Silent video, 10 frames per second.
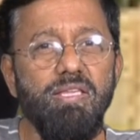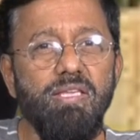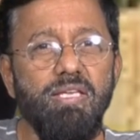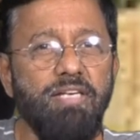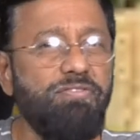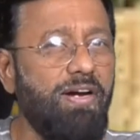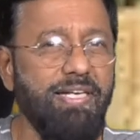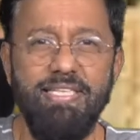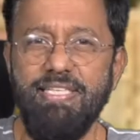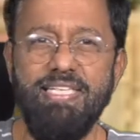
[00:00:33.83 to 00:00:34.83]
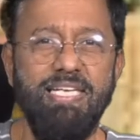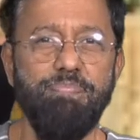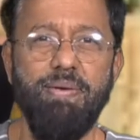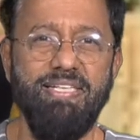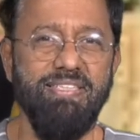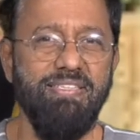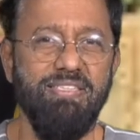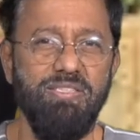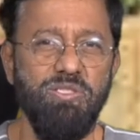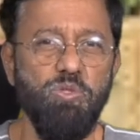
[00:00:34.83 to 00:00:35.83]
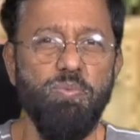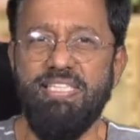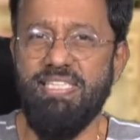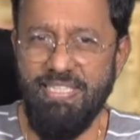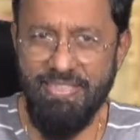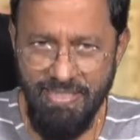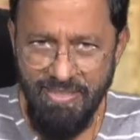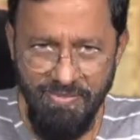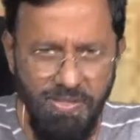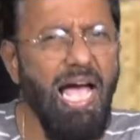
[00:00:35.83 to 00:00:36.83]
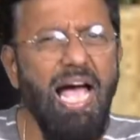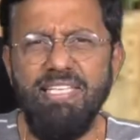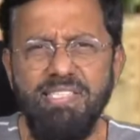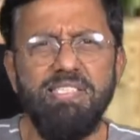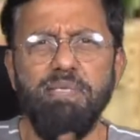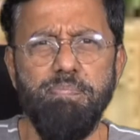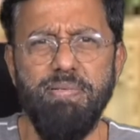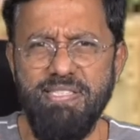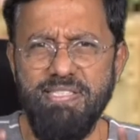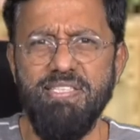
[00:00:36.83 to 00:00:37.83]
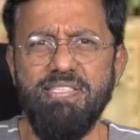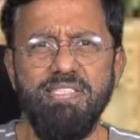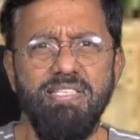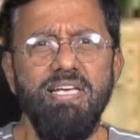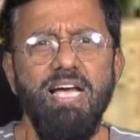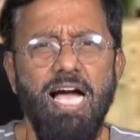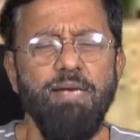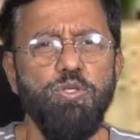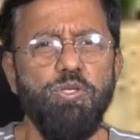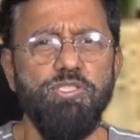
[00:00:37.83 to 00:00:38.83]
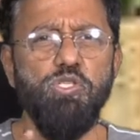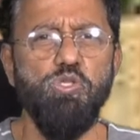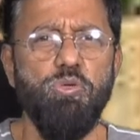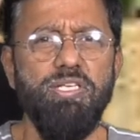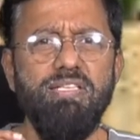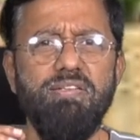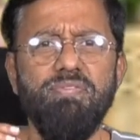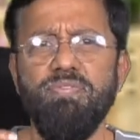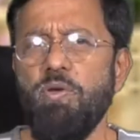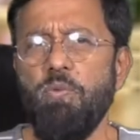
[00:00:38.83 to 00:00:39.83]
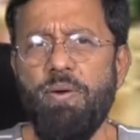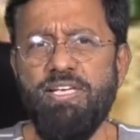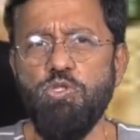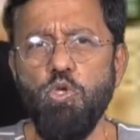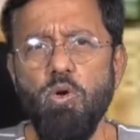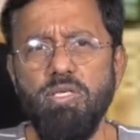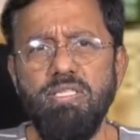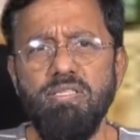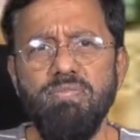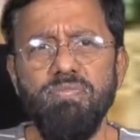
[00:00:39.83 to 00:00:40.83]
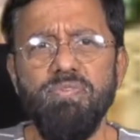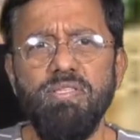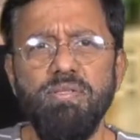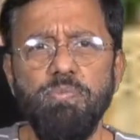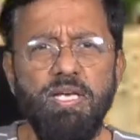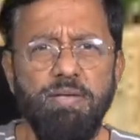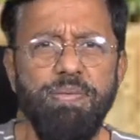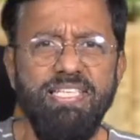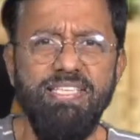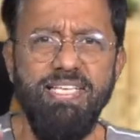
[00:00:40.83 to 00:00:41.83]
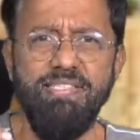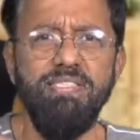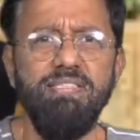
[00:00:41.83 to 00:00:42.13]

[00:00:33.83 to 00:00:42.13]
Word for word: and finally get back to one another. As simple as this. I'm sure the story, when told, would have been this